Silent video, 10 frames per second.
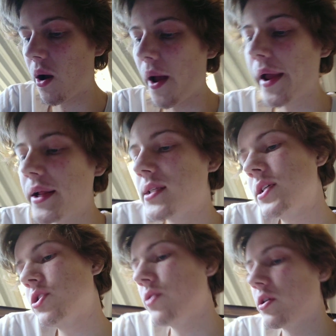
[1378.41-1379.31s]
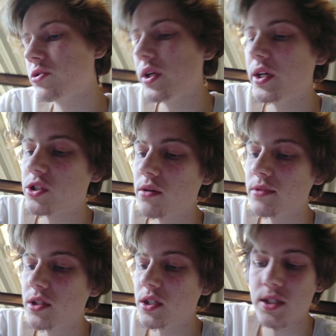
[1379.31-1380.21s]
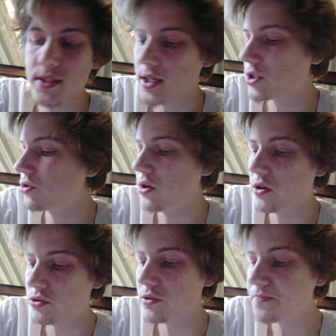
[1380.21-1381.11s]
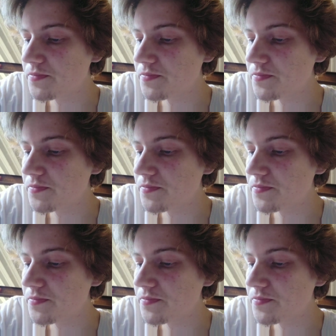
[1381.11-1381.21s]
It says $200 here, so I'm going to just say $200.